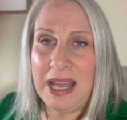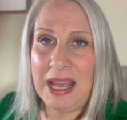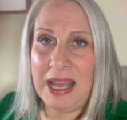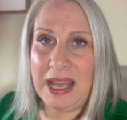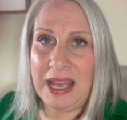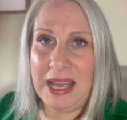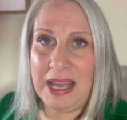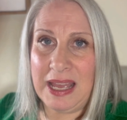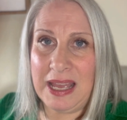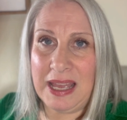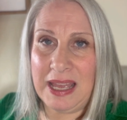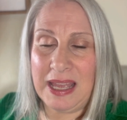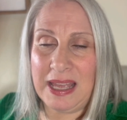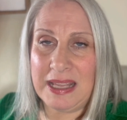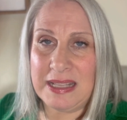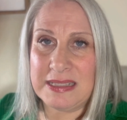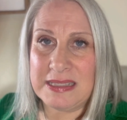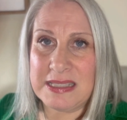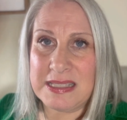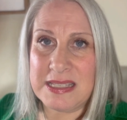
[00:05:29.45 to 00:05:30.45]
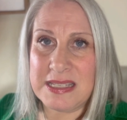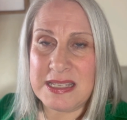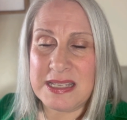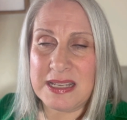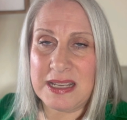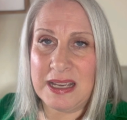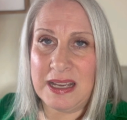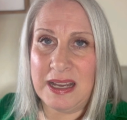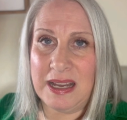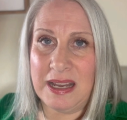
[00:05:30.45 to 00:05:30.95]
and
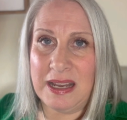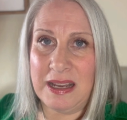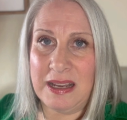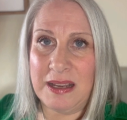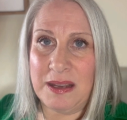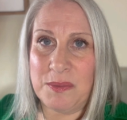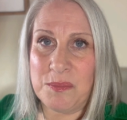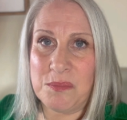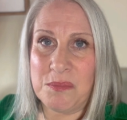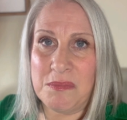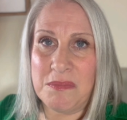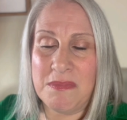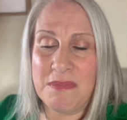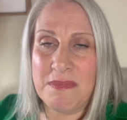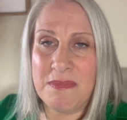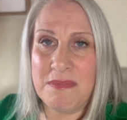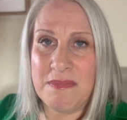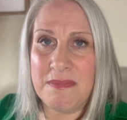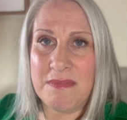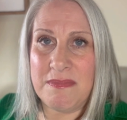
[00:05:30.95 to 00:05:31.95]
I'm